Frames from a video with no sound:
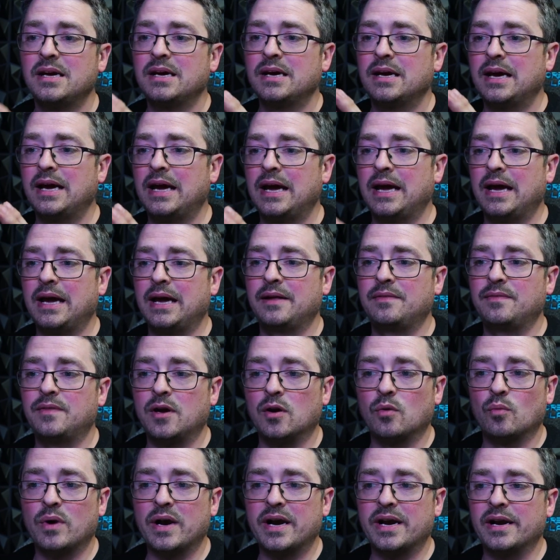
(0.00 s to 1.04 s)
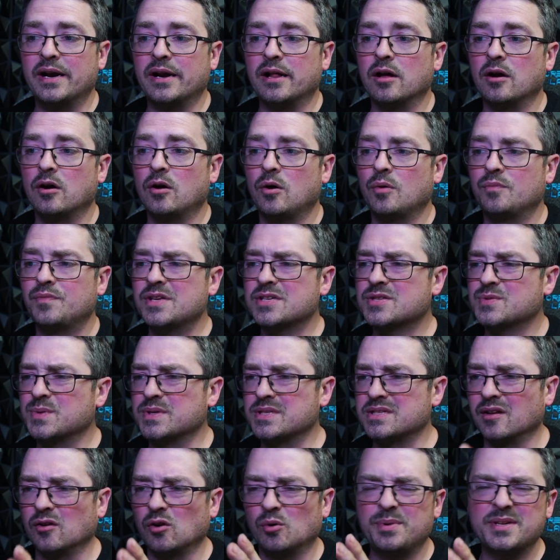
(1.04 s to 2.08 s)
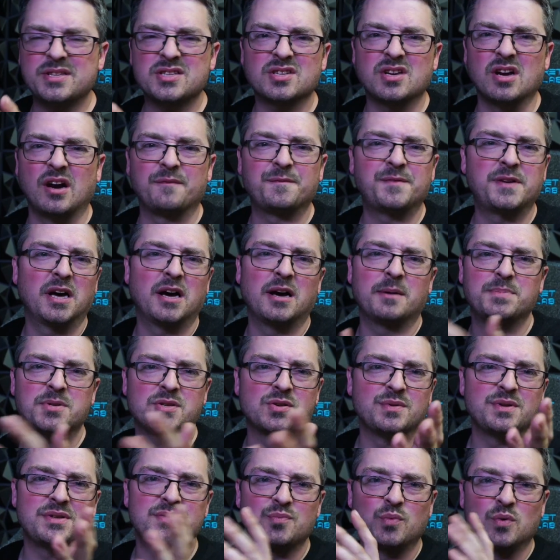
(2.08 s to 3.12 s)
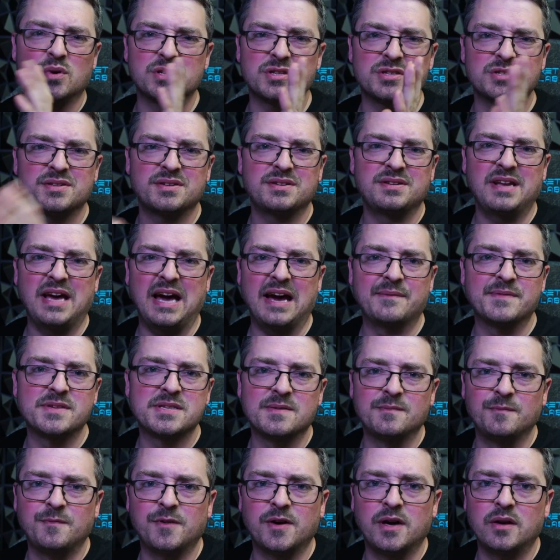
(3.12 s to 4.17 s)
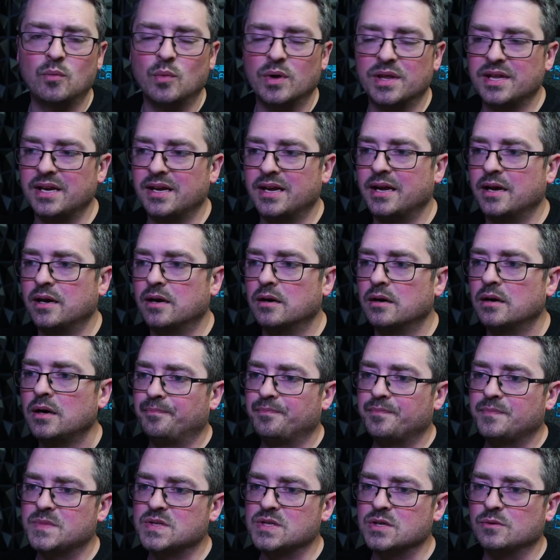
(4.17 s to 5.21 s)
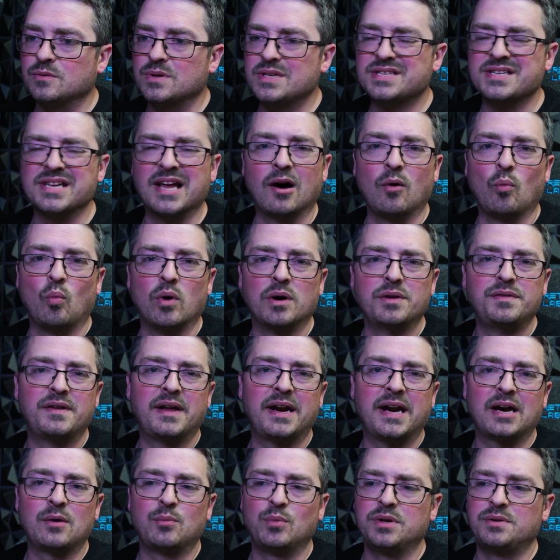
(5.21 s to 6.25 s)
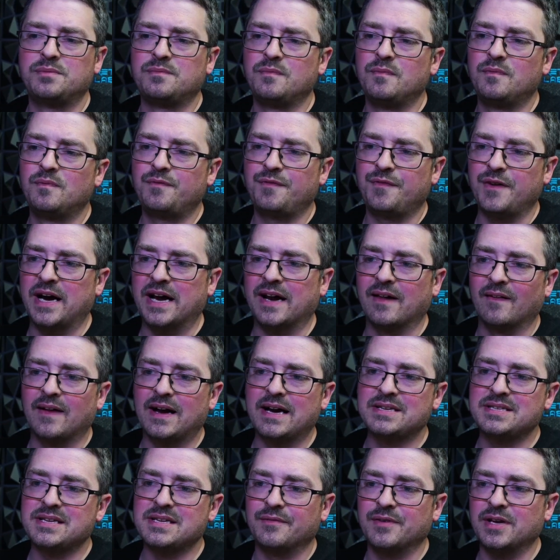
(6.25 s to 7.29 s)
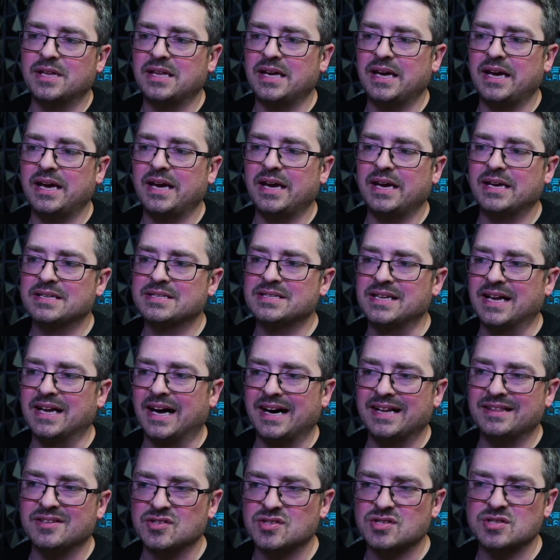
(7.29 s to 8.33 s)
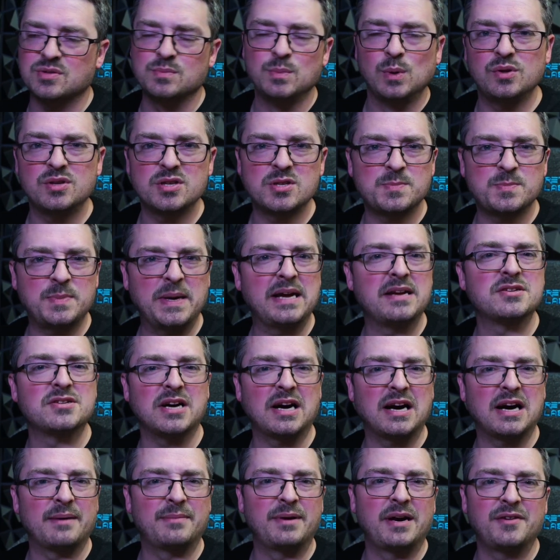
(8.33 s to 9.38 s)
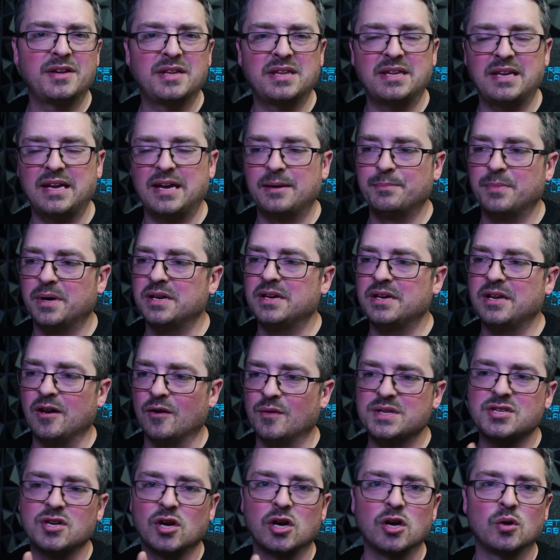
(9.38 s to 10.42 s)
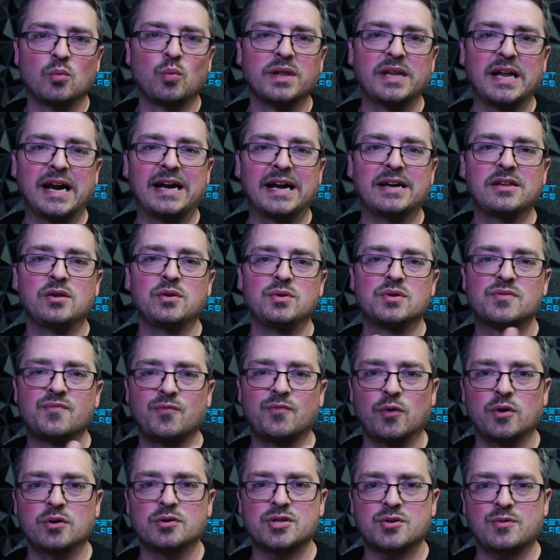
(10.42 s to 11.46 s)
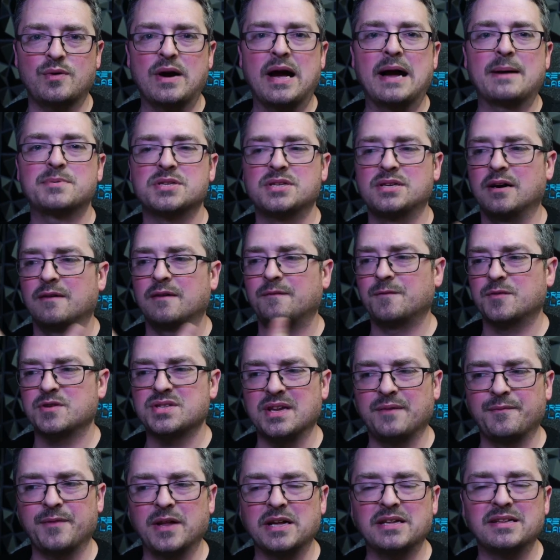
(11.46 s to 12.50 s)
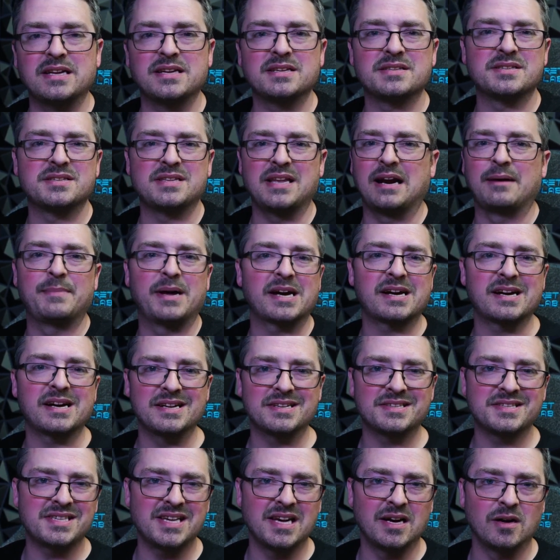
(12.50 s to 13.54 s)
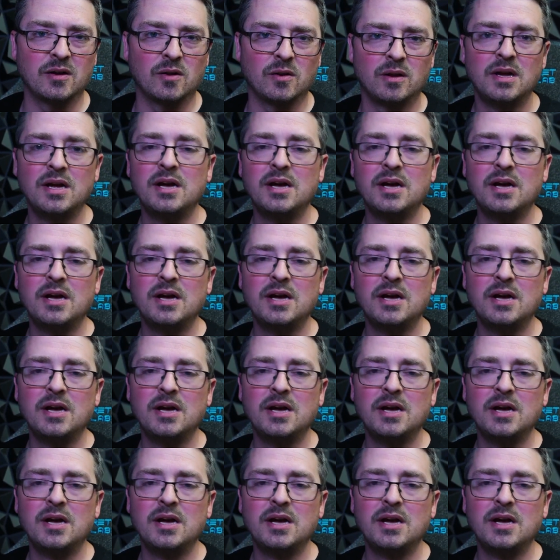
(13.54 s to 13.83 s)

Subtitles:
and they're ready to go. This one's a little bit scuffed up, so we're just having some fun with it here. So it's not one that I would finalize everything. It's not the smoothest paint job and everything, but you know, it's a good one that I use for scrap stuff, for stuff like this that I'm not going to sell,